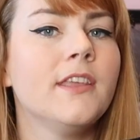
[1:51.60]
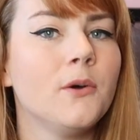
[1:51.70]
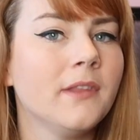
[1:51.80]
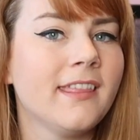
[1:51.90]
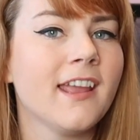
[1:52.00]
The
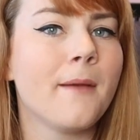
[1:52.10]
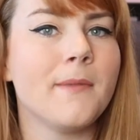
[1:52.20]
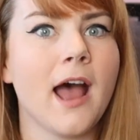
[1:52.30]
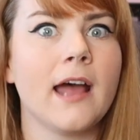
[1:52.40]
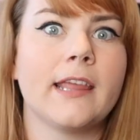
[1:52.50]
only thing I'm
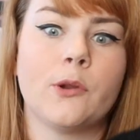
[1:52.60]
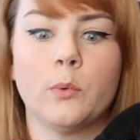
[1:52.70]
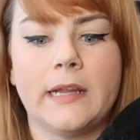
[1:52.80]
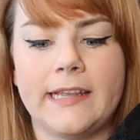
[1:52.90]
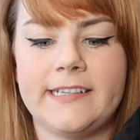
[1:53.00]
not like
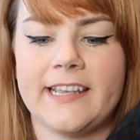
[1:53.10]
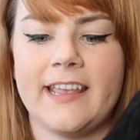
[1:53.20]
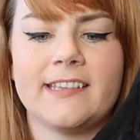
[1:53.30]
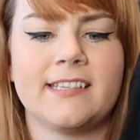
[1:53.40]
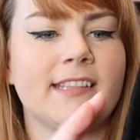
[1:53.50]
really
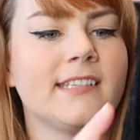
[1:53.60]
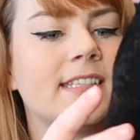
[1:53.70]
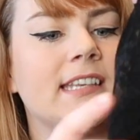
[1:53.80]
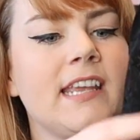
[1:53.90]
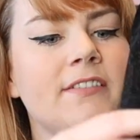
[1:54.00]
digging is that the
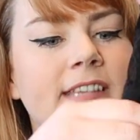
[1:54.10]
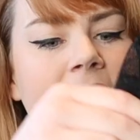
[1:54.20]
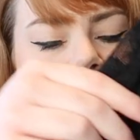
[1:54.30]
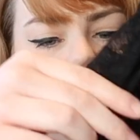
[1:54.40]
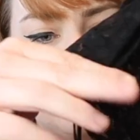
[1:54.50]
sleeves
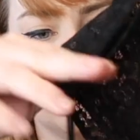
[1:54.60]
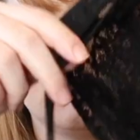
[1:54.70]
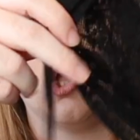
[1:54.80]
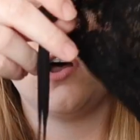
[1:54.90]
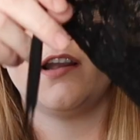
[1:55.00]
have these
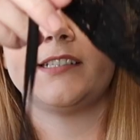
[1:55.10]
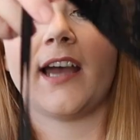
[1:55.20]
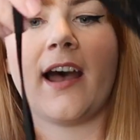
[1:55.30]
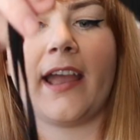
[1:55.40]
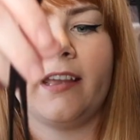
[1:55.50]
long
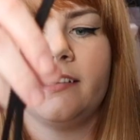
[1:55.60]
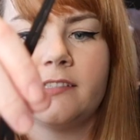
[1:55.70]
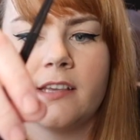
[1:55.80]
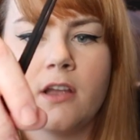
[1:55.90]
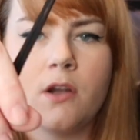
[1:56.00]

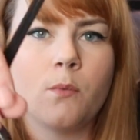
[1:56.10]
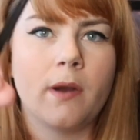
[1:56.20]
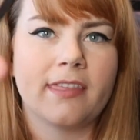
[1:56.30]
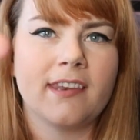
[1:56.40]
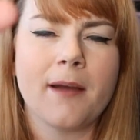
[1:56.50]
ties
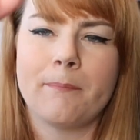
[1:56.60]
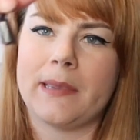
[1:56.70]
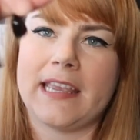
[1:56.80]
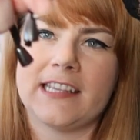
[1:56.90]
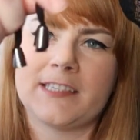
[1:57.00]
with not
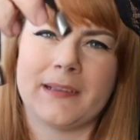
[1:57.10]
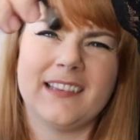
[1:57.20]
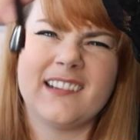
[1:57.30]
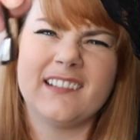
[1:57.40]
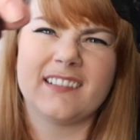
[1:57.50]
beads, but
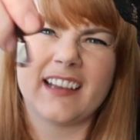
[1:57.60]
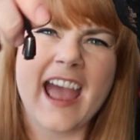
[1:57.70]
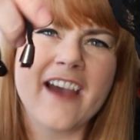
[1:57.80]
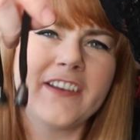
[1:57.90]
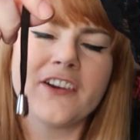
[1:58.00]
little
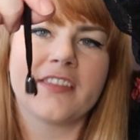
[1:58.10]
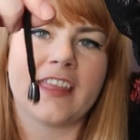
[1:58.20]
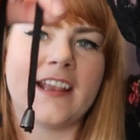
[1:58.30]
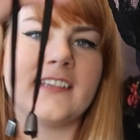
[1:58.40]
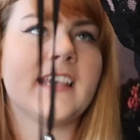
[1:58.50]
heavier
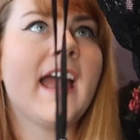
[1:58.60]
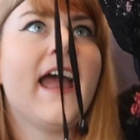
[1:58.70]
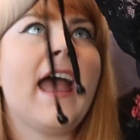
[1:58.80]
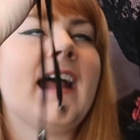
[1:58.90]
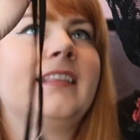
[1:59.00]
things
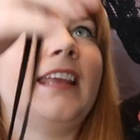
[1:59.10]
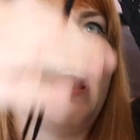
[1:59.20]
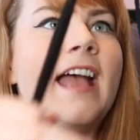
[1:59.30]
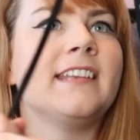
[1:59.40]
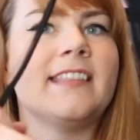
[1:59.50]
at the
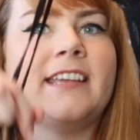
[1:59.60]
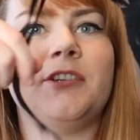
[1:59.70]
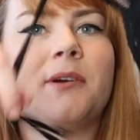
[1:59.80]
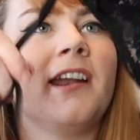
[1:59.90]
end, and they do